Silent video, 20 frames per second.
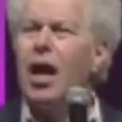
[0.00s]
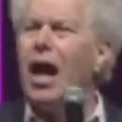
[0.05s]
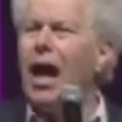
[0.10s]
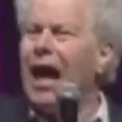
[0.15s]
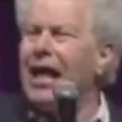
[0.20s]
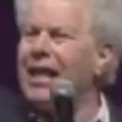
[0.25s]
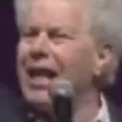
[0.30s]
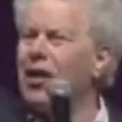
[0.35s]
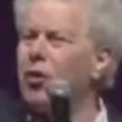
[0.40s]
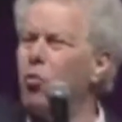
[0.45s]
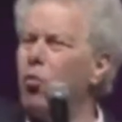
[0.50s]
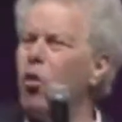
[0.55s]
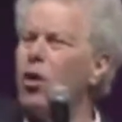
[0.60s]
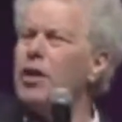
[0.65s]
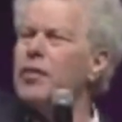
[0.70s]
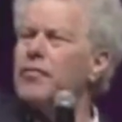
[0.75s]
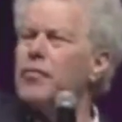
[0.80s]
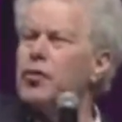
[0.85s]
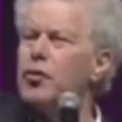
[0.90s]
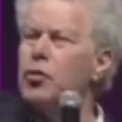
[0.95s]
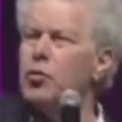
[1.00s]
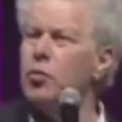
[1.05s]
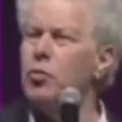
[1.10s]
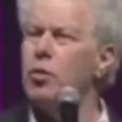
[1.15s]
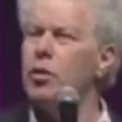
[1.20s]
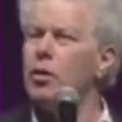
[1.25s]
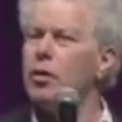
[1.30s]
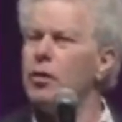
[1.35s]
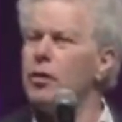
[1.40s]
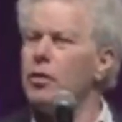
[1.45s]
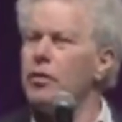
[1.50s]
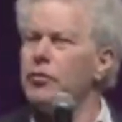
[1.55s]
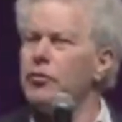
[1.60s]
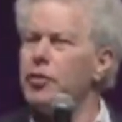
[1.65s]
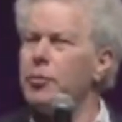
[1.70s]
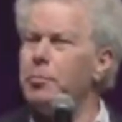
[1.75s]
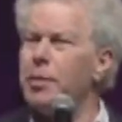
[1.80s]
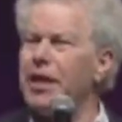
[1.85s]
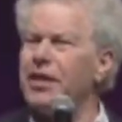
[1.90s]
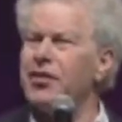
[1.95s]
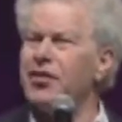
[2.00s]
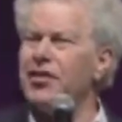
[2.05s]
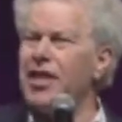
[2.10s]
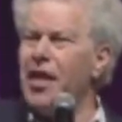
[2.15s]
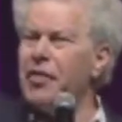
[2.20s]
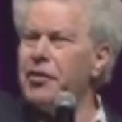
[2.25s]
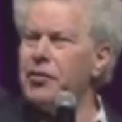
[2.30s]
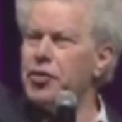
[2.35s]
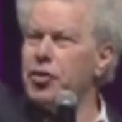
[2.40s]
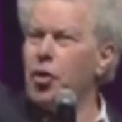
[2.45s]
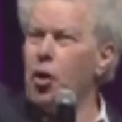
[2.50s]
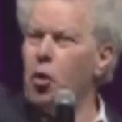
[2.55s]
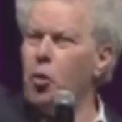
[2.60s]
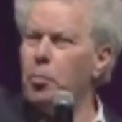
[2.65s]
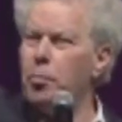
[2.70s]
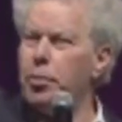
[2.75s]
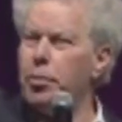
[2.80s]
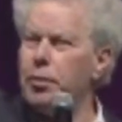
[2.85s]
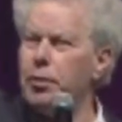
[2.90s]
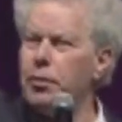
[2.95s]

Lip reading: I'd like one of you to pick stethoscope